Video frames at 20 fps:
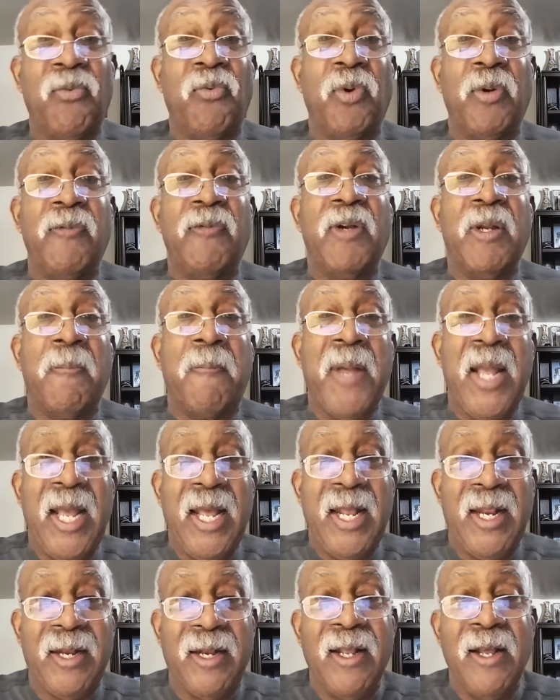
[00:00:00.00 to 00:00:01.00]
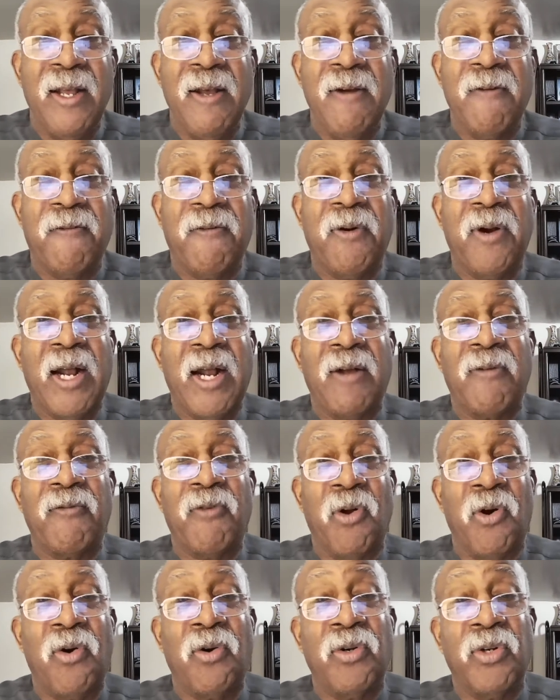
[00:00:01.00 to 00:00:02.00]
then we repent for our
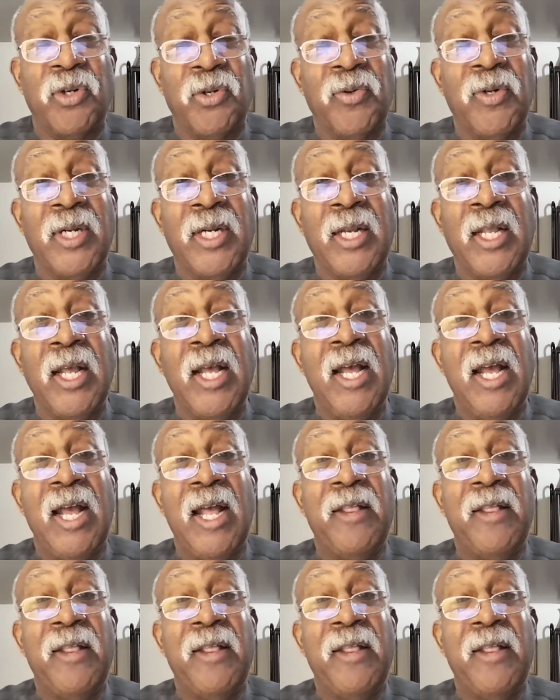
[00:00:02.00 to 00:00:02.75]
wrongdoing.